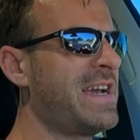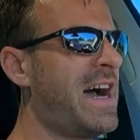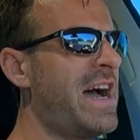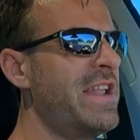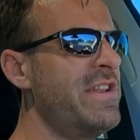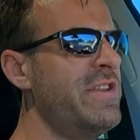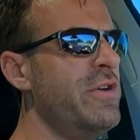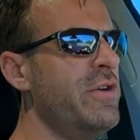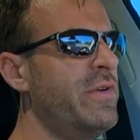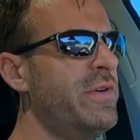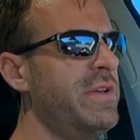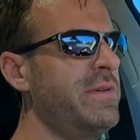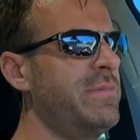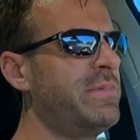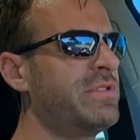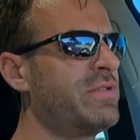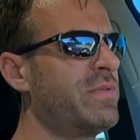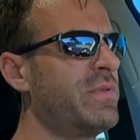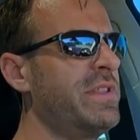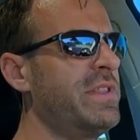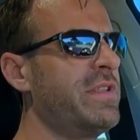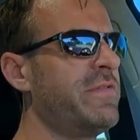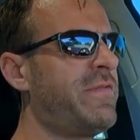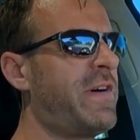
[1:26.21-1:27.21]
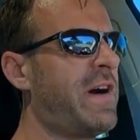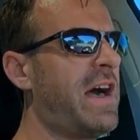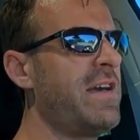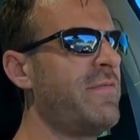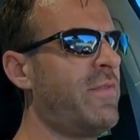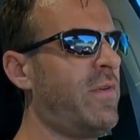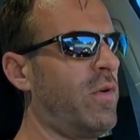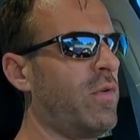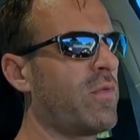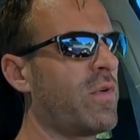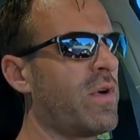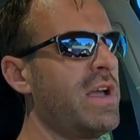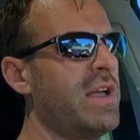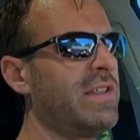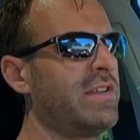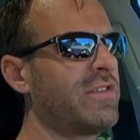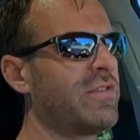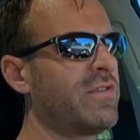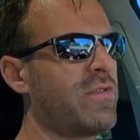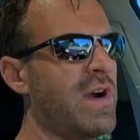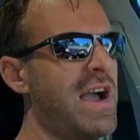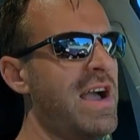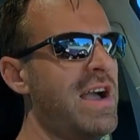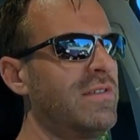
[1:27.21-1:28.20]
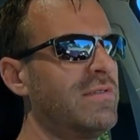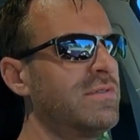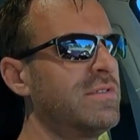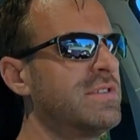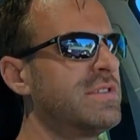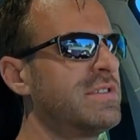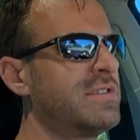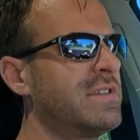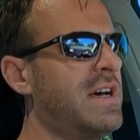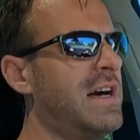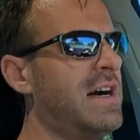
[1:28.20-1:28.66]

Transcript: continuity between the 5-volt rail and grounds.